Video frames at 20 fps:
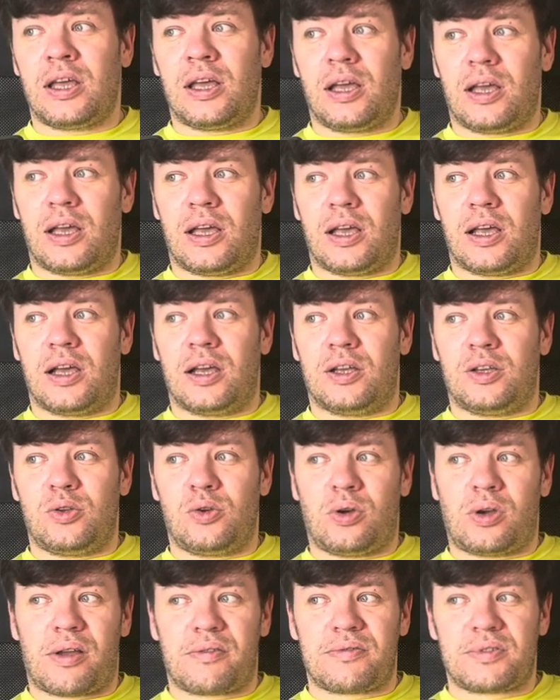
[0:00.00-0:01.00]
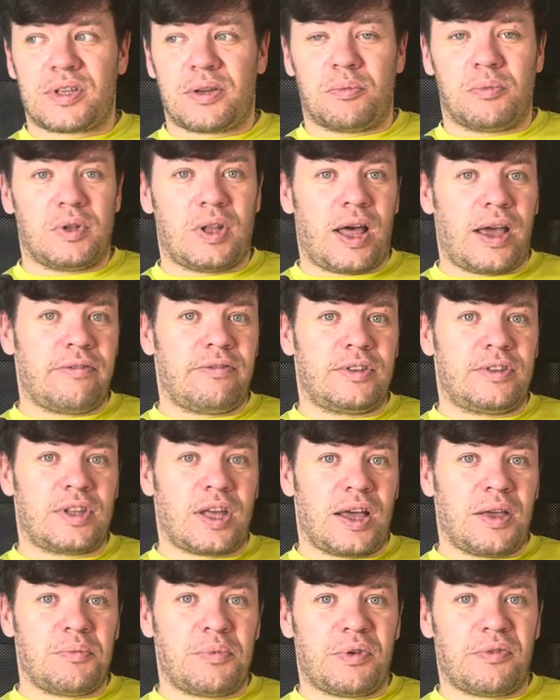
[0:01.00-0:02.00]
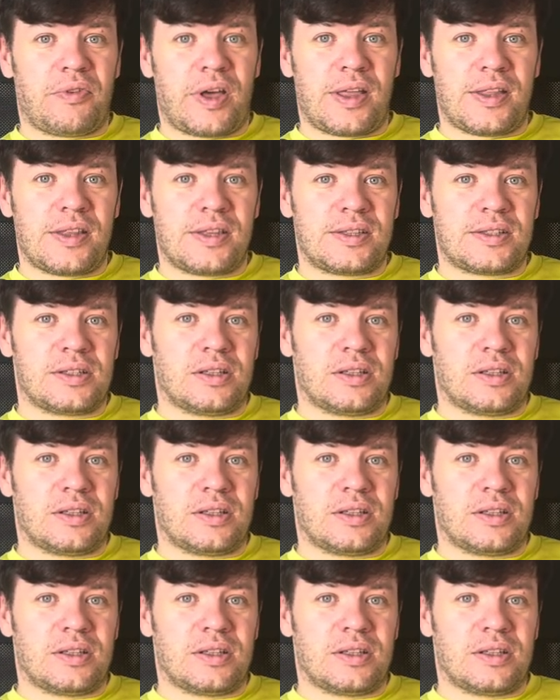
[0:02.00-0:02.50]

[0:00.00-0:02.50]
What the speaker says: You have some lifetime events,